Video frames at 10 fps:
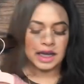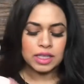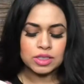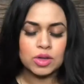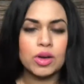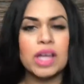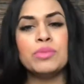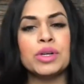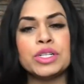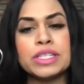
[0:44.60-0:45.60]
So I
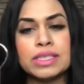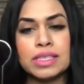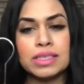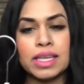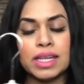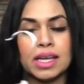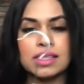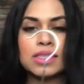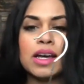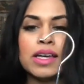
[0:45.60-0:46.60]
purchased this in a
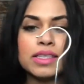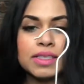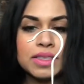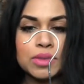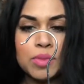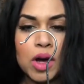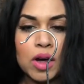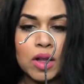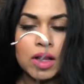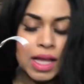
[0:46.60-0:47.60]
size
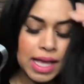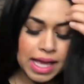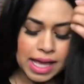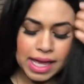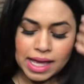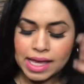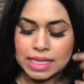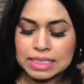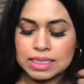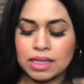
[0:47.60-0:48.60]
small
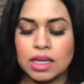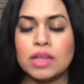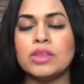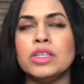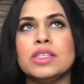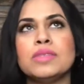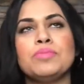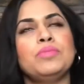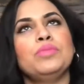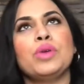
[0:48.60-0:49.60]
and uh, the
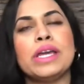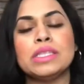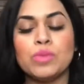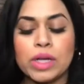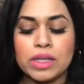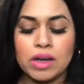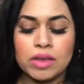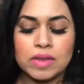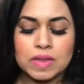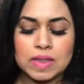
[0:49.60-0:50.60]
price point
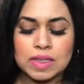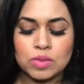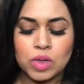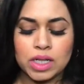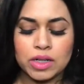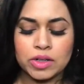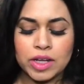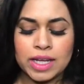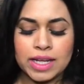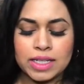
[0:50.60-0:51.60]
on this is
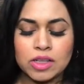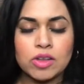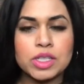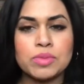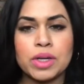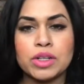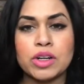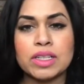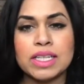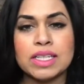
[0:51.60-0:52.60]
$188, but
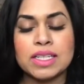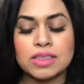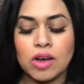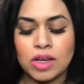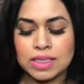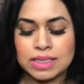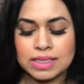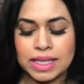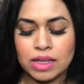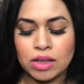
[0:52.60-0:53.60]
currently it is on
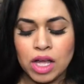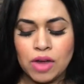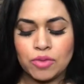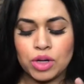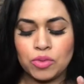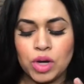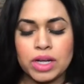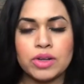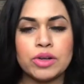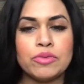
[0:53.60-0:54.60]
sale for
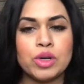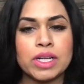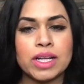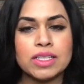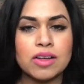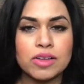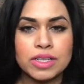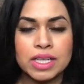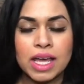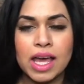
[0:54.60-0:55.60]

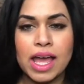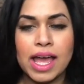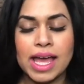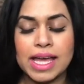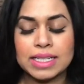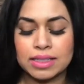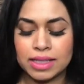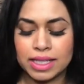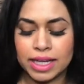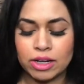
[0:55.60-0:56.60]
$149. And
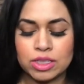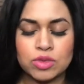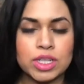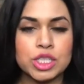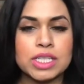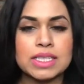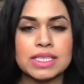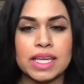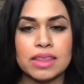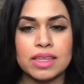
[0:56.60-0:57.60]
the care instructions
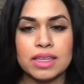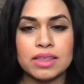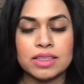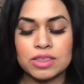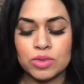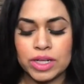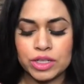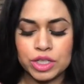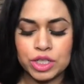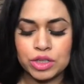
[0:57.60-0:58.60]
state that this
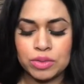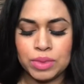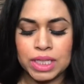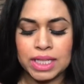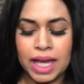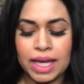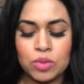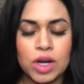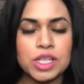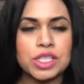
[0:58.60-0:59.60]
sweater should be
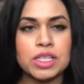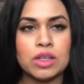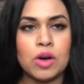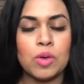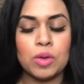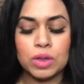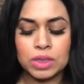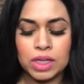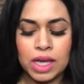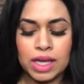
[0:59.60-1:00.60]
hand washed in
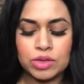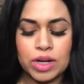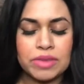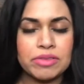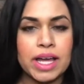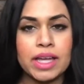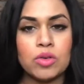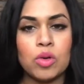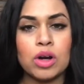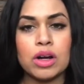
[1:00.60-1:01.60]
cold, dry
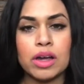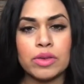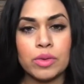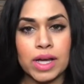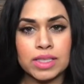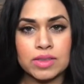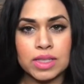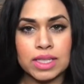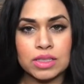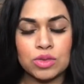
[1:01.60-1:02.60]
flat, or otherwise you
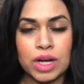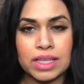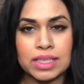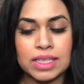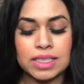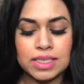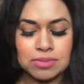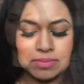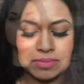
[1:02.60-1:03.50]
can dry clean it.